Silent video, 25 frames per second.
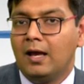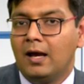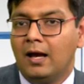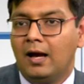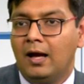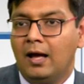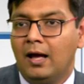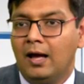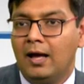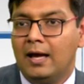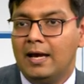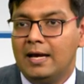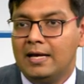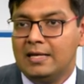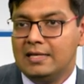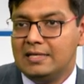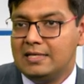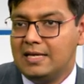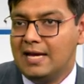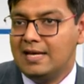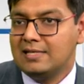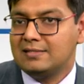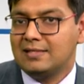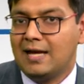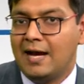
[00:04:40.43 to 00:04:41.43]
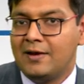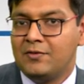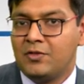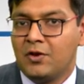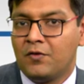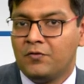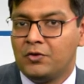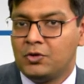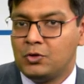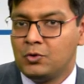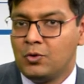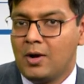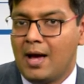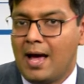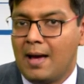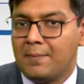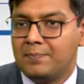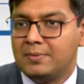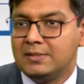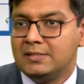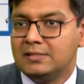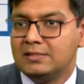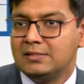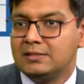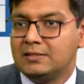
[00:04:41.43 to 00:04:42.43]
Uh, in case either of the two
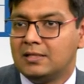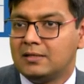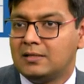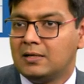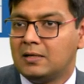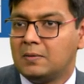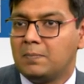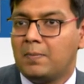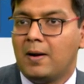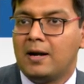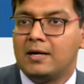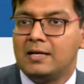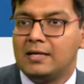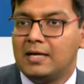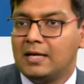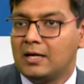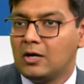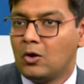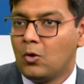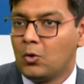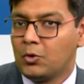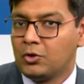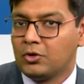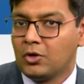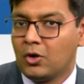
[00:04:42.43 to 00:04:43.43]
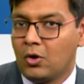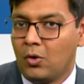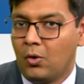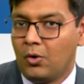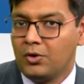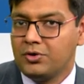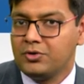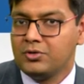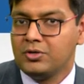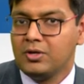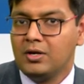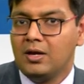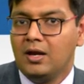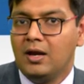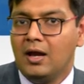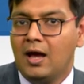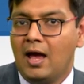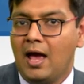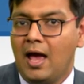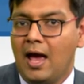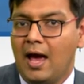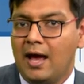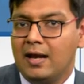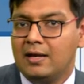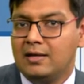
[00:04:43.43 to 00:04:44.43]
happens, the third party can go to the court
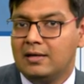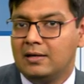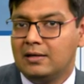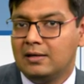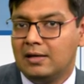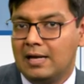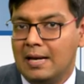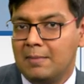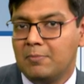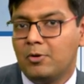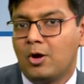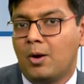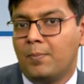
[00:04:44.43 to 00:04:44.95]
and claim